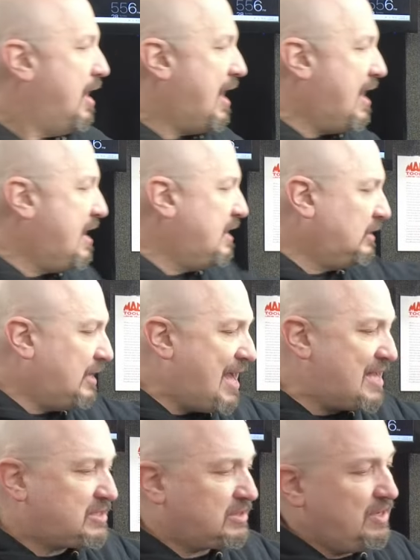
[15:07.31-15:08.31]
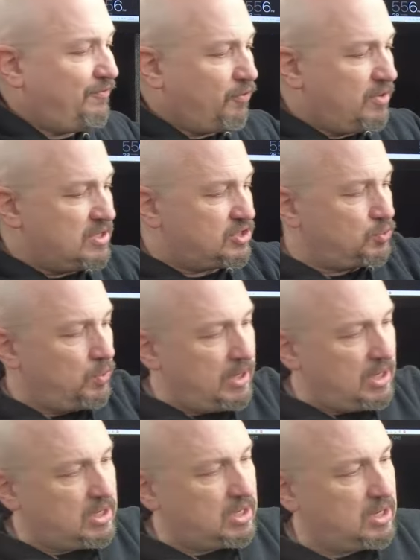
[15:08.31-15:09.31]
And lastly, for this
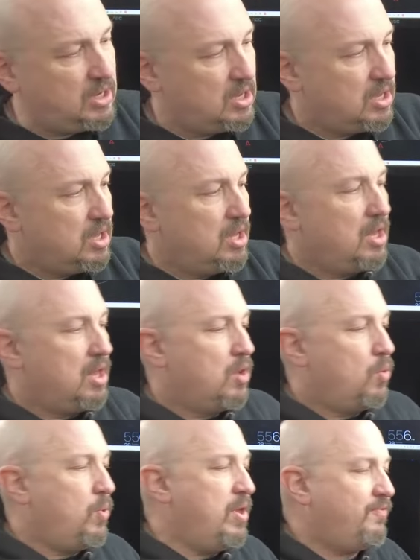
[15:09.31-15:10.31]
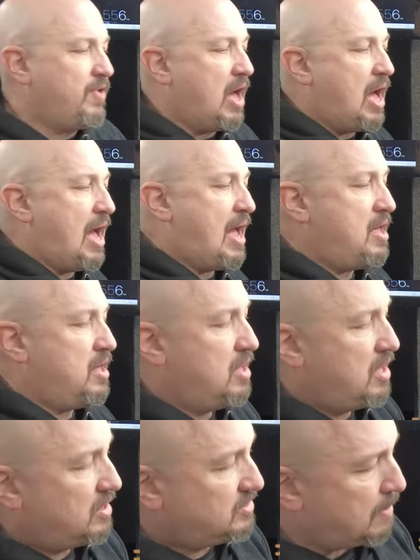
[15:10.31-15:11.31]
week, we've got
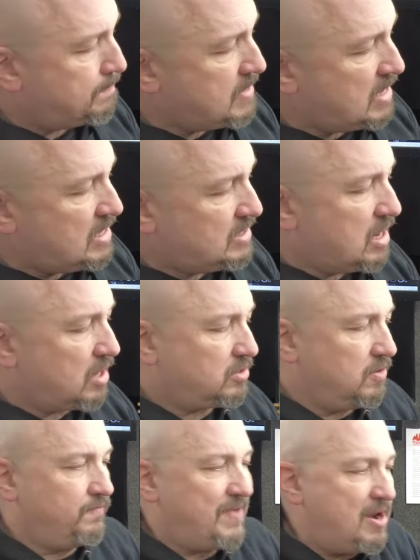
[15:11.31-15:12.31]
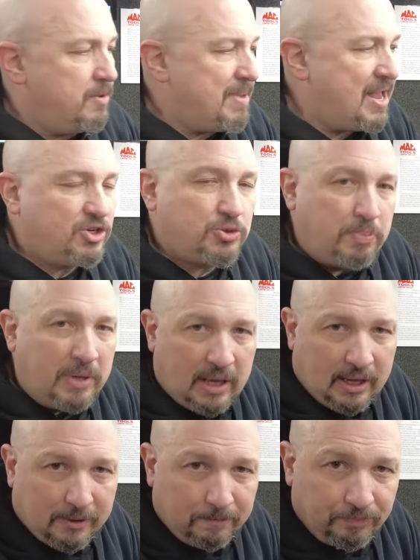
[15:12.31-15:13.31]
the Mini Ductor Venom H
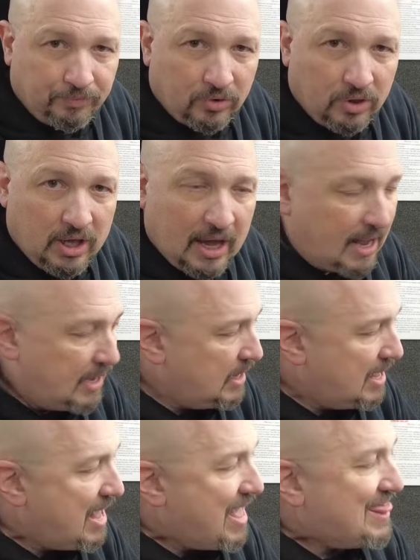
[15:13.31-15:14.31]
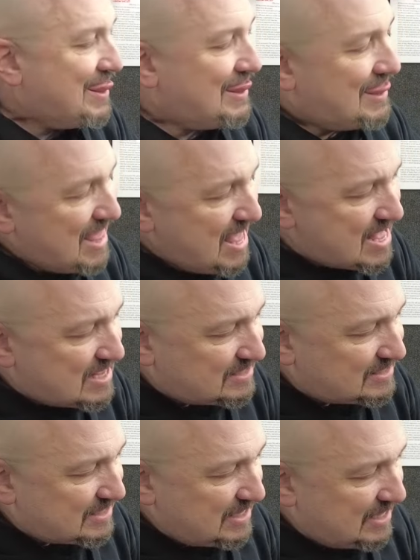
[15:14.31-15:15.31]
P. Okay.
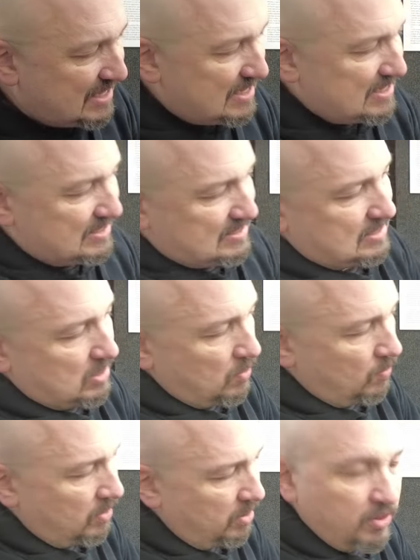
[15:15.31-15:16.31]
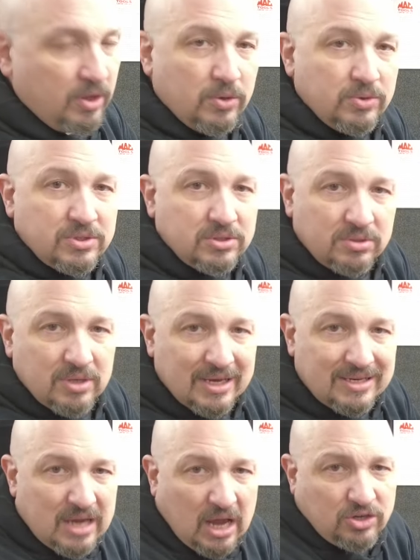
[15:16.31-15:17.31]
This is one of those
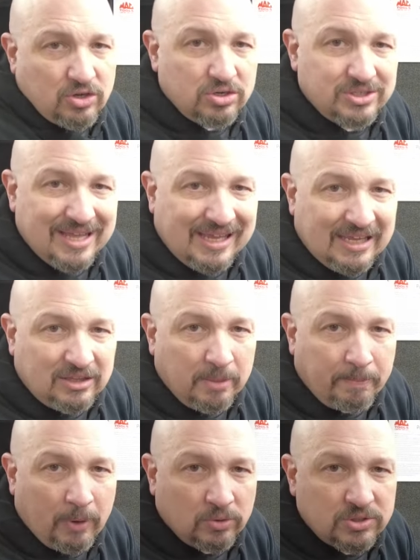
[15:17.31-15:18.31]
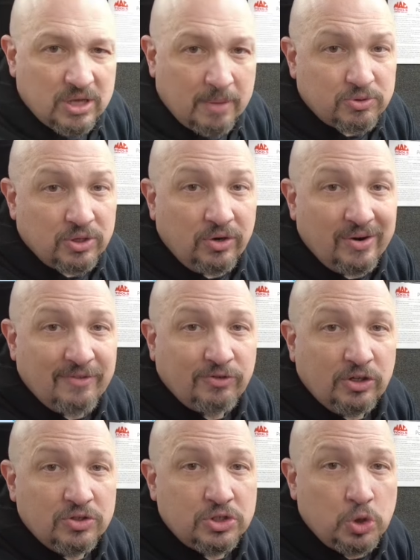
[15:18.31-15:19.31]
inductors. They heat the bolts up so you don't have
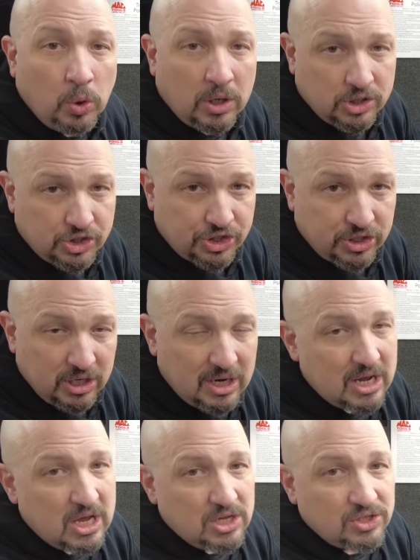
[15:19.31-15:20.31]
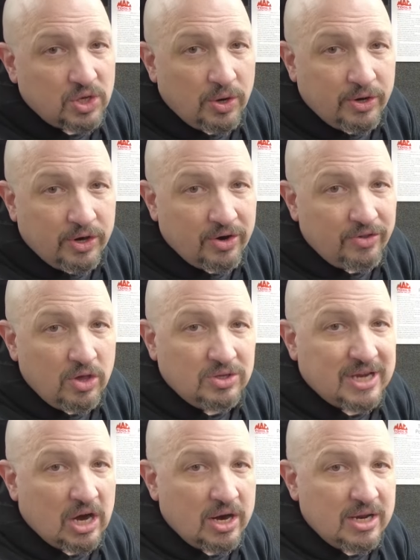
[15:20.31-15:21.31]
to use a torch. So you're in
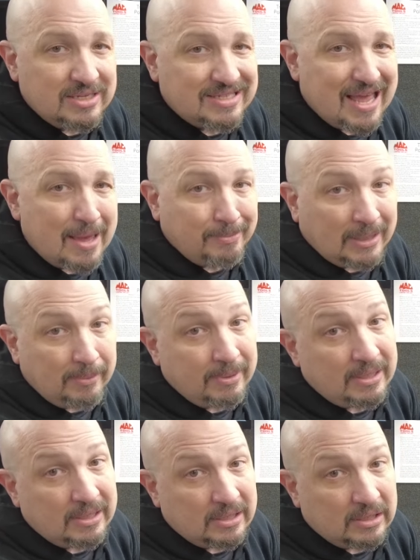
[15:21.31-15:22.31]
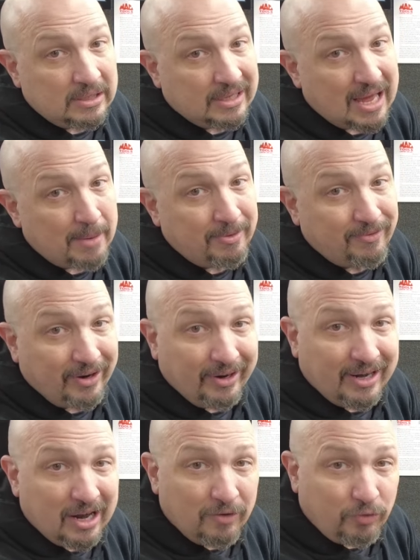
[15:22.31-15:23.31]
those areas that maybe, you know, you got to be
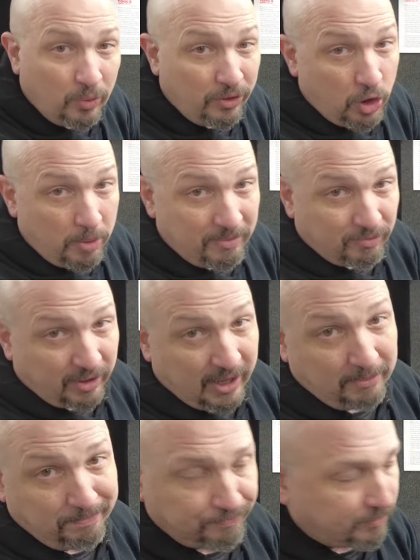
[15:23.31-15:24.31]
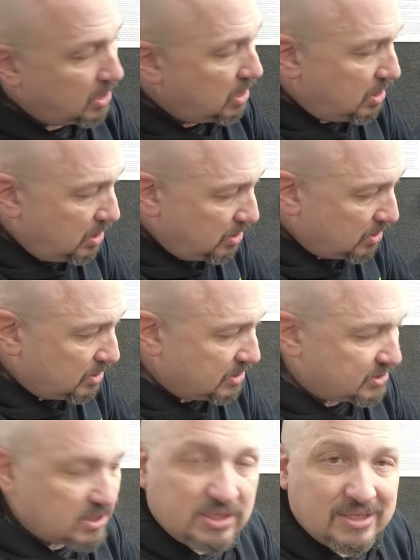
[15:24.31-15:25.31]
very careful with an open flame.
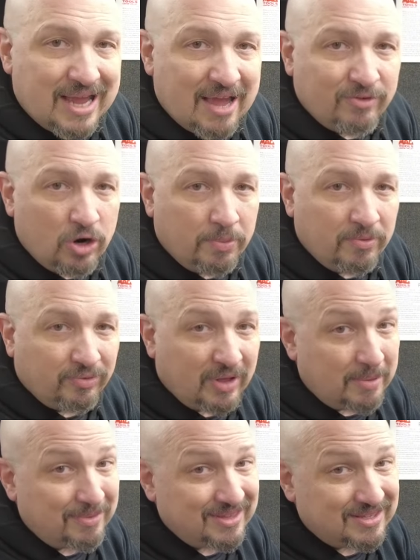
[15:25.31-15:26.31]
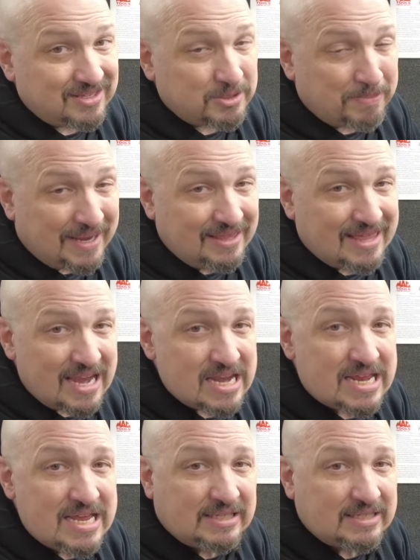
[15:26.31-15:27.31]
This doesn't have an open flame, and the speed that it
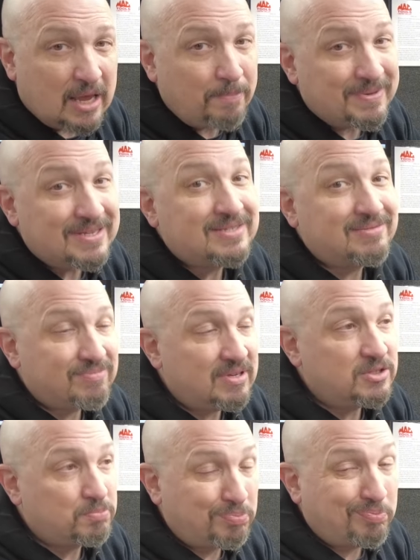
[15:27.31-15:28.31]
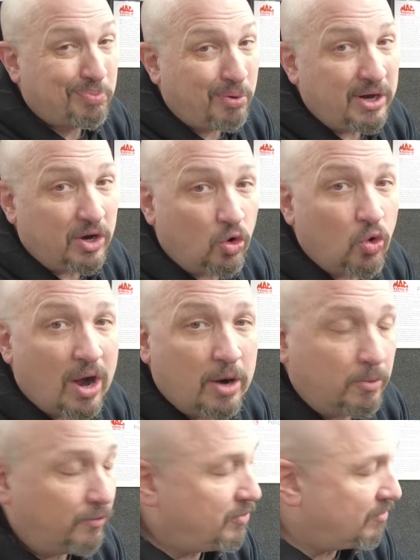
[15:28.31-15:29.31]
heats up is is pretty
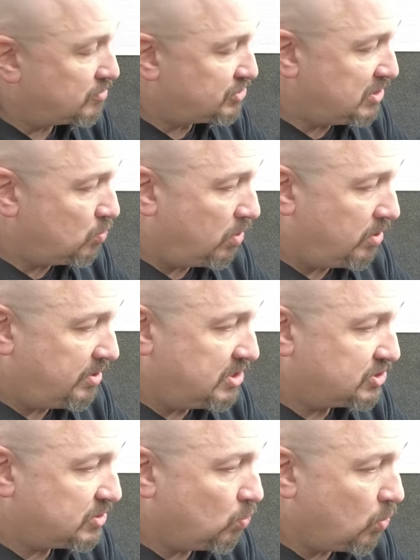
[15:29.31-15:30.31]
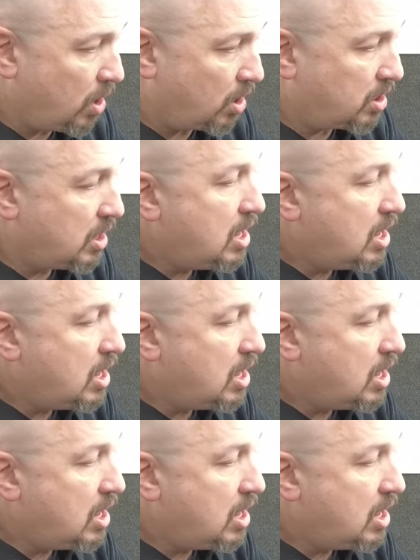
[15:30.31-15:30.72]
incredible if you've ever seen one of these at work.